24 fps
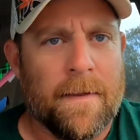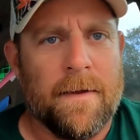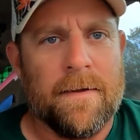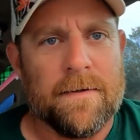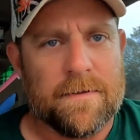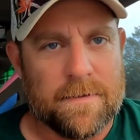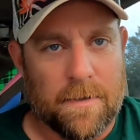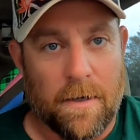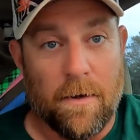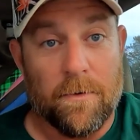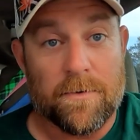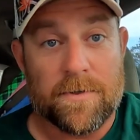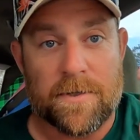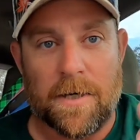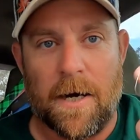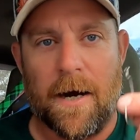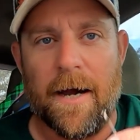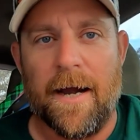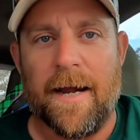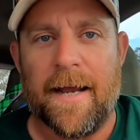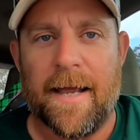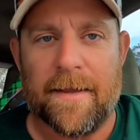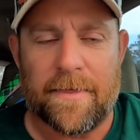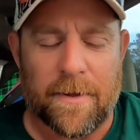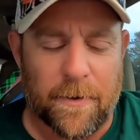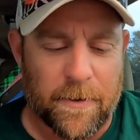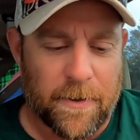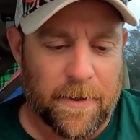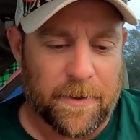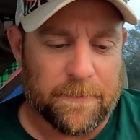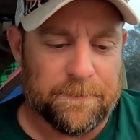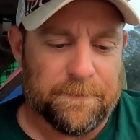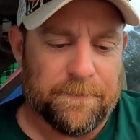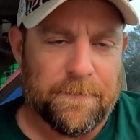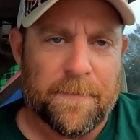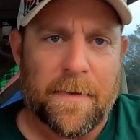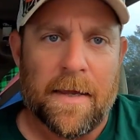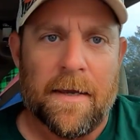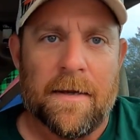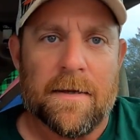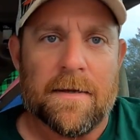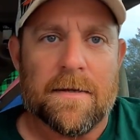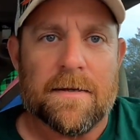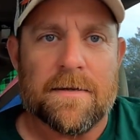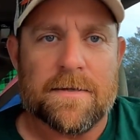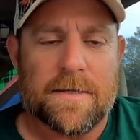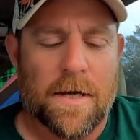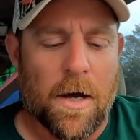So, sorry, I got the hook.
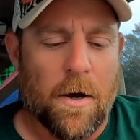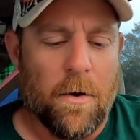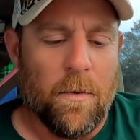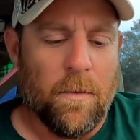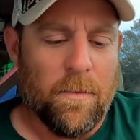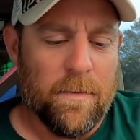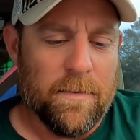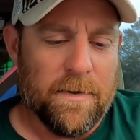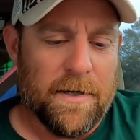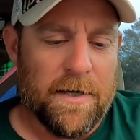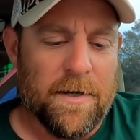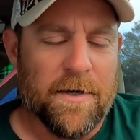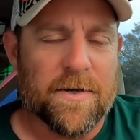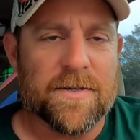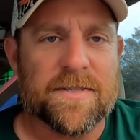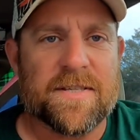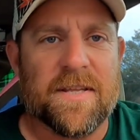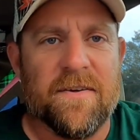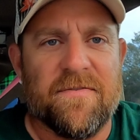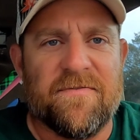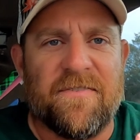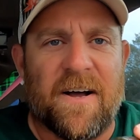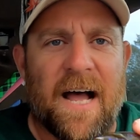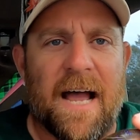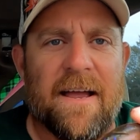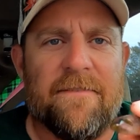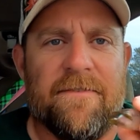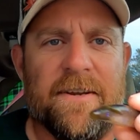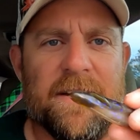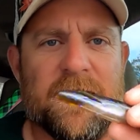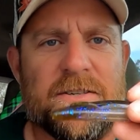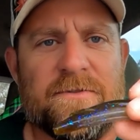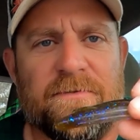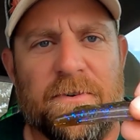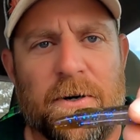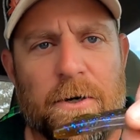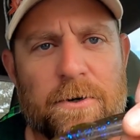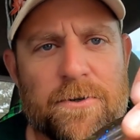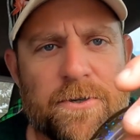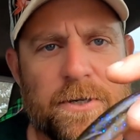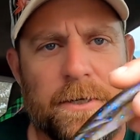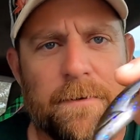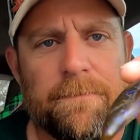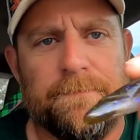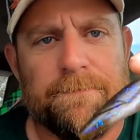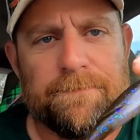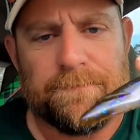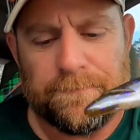So here's the 5-inch
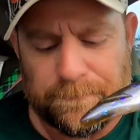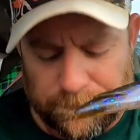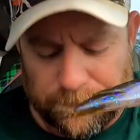version.